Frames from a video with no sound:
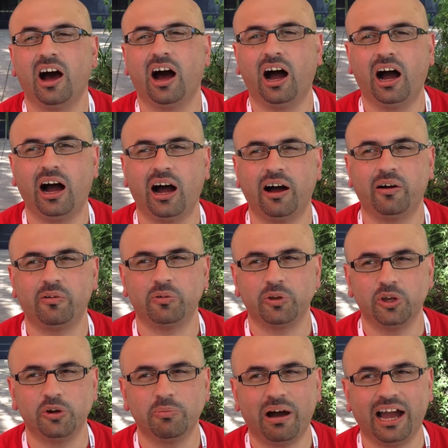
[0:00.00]

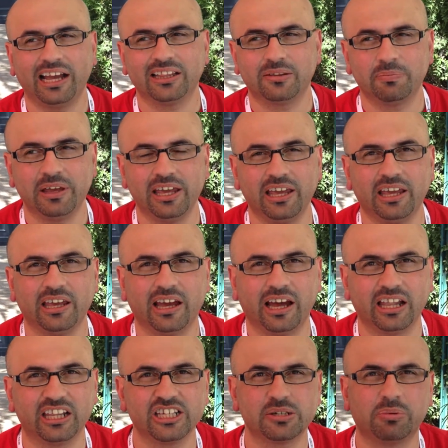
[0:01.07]
You might be
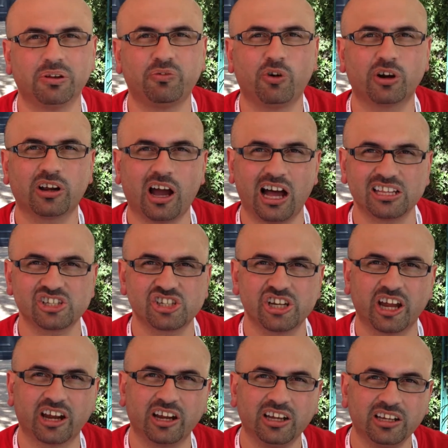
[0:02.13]
eligible for cost
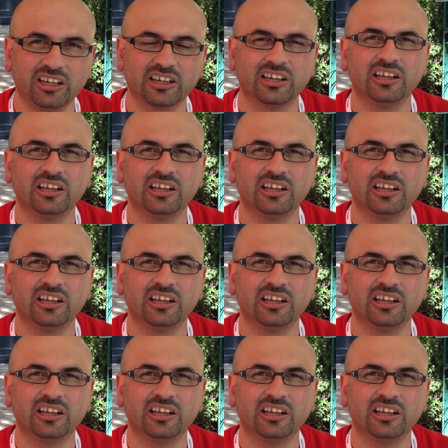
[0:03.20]
sharing,